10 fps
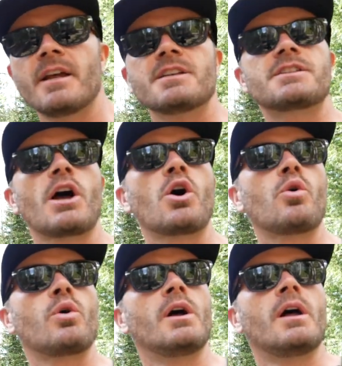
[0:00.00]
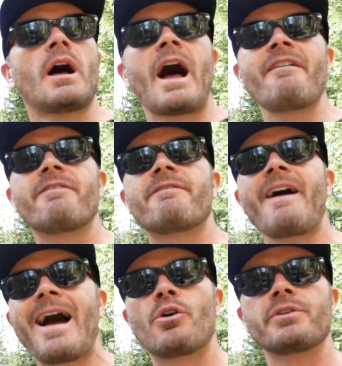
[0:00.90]
So I've
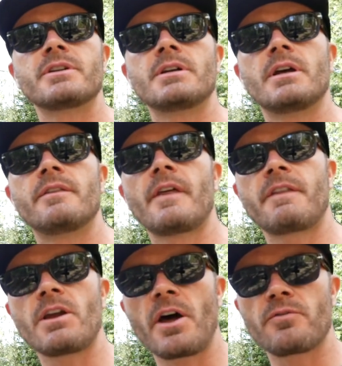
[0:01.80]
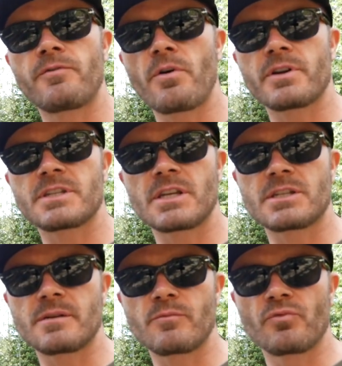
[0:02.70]
found that the autofocus
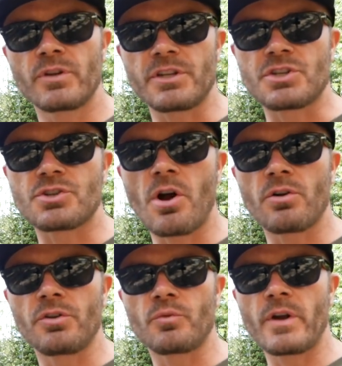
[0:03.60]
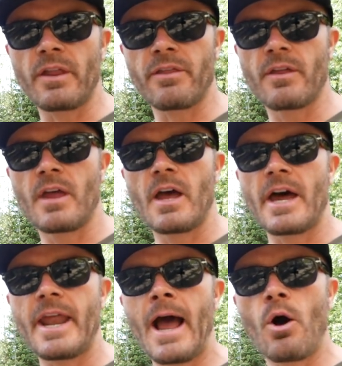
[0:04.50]
system really struggled with
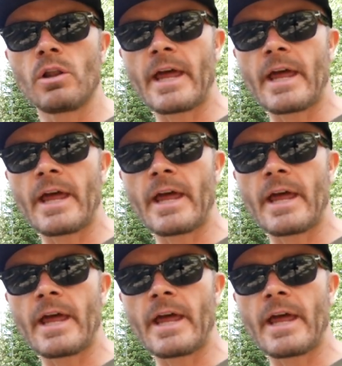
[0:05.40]
an owl,